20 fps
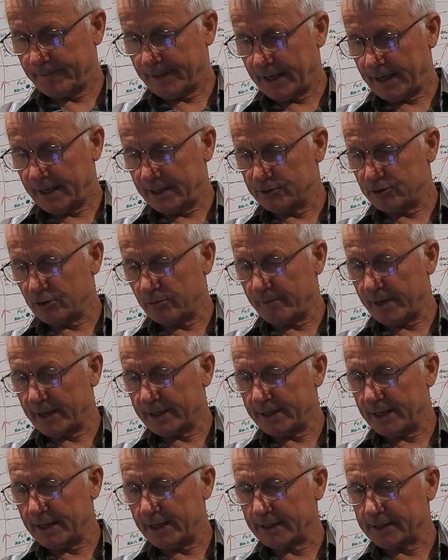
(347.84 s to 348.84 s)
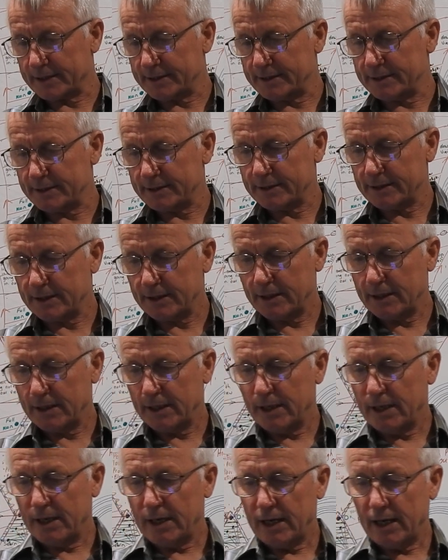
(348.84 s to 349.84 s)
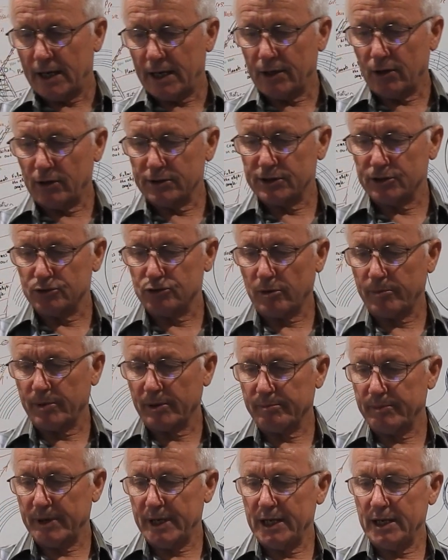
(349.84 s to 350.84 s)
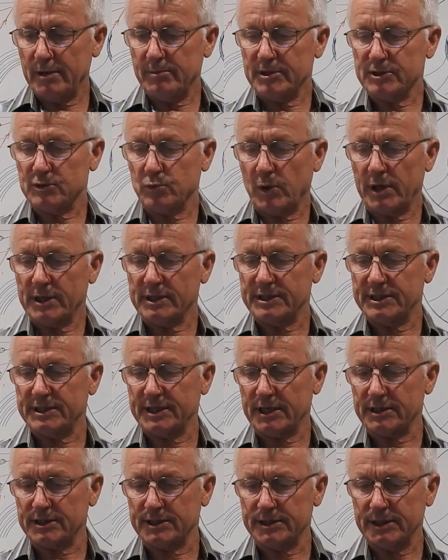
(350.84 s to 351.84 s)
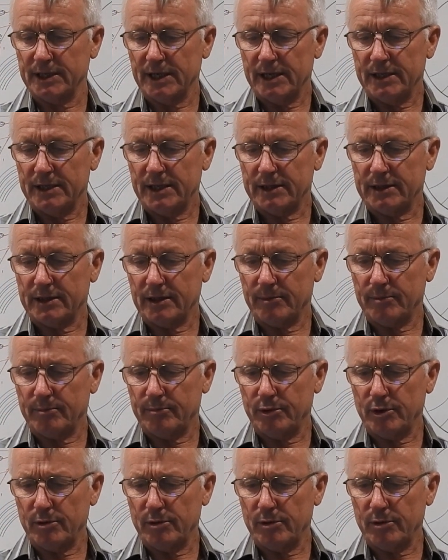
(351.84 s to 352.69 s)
Electromagnetics. An isotropic medium is one such that the